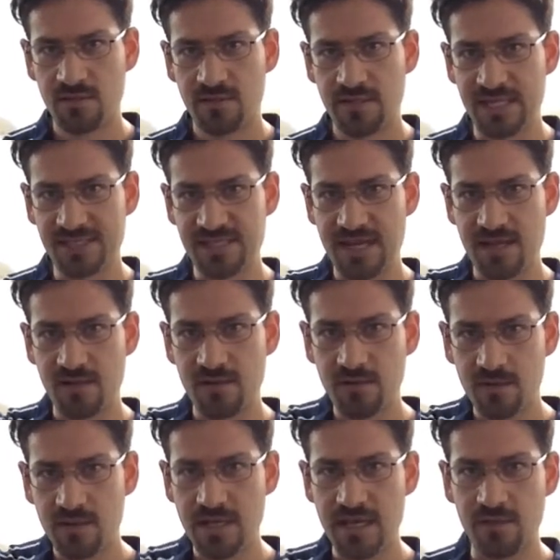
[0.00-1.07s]
That's that.
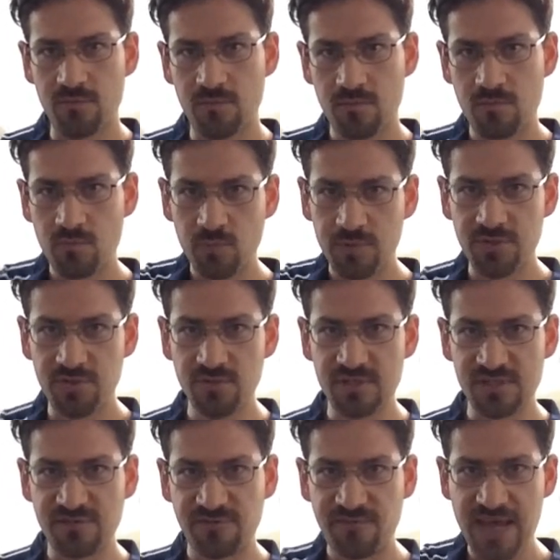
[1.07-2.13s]
And when you do
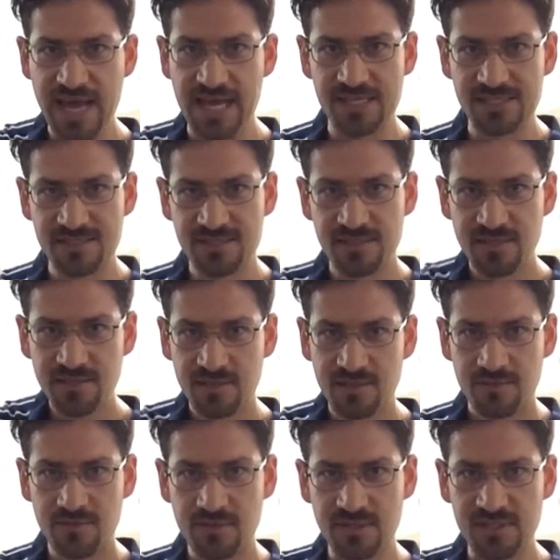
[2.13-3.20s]
this fast,
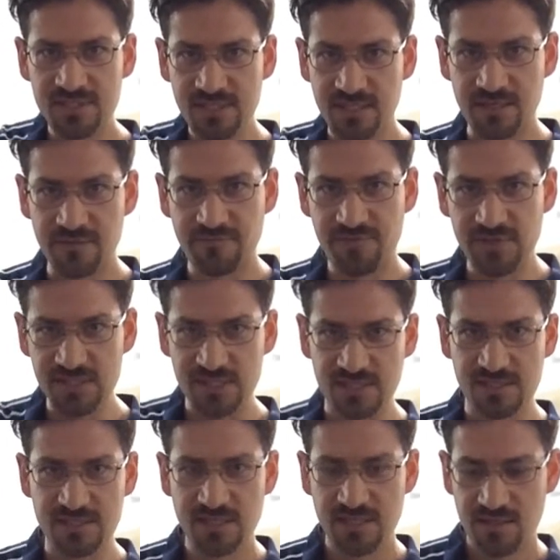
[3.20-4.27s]
you can see
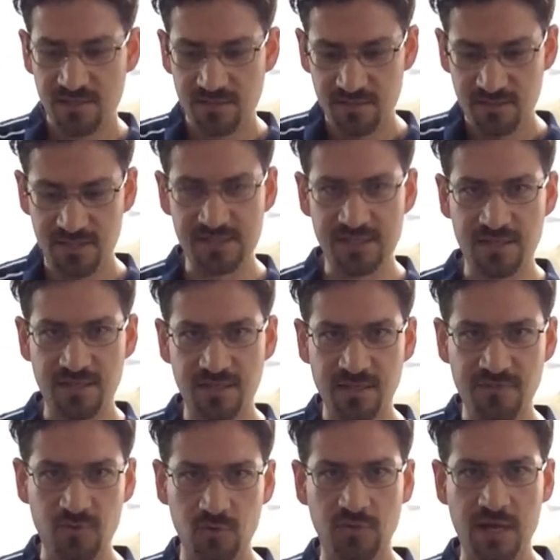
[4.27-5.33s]
physics is going to
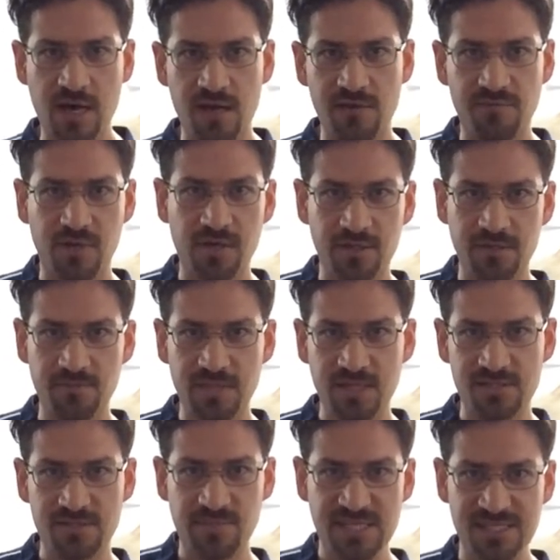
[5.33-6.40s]
give you a lot of volume
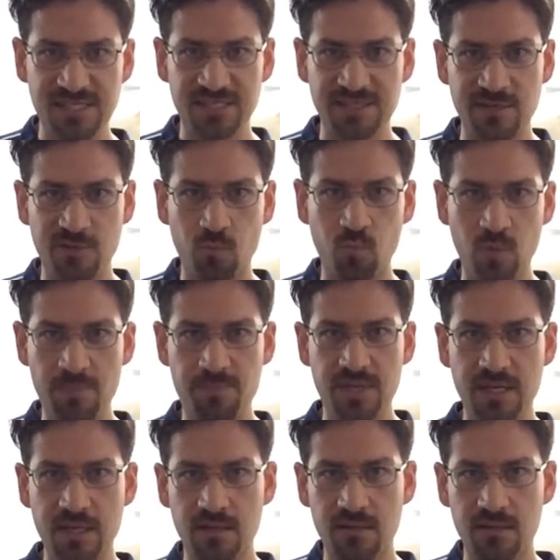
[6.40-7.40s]
because basically you're whipping